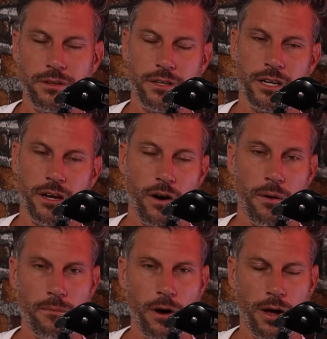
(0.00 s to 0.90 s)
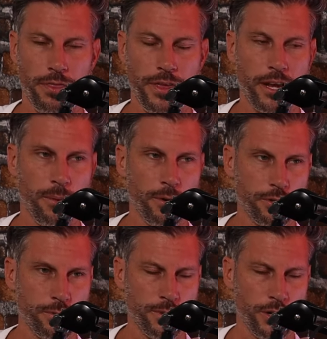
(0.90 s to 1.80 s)
You know, I'm, I think I'm
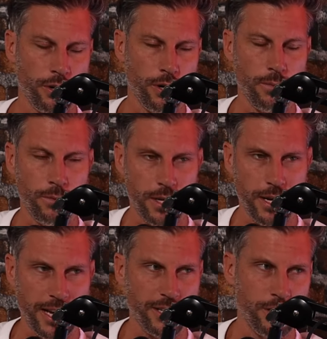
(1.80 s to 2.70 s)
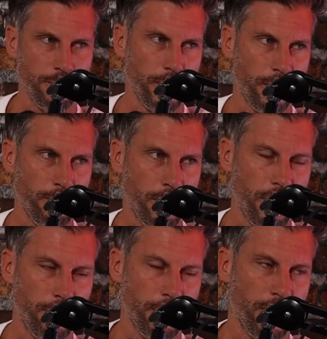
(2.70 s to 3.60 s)
entrepreneurial in nature, but I'm
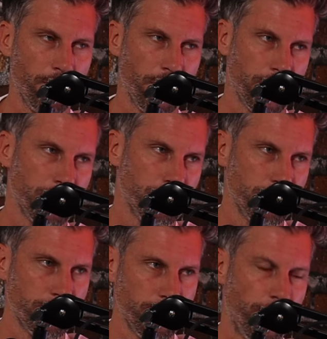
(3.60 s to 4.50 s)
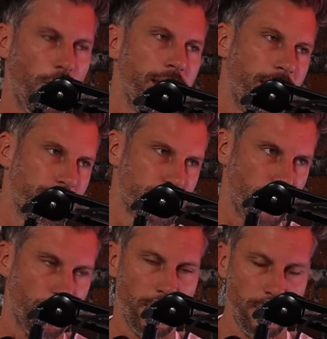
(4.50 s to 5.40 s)
I, I'm not a finance guy.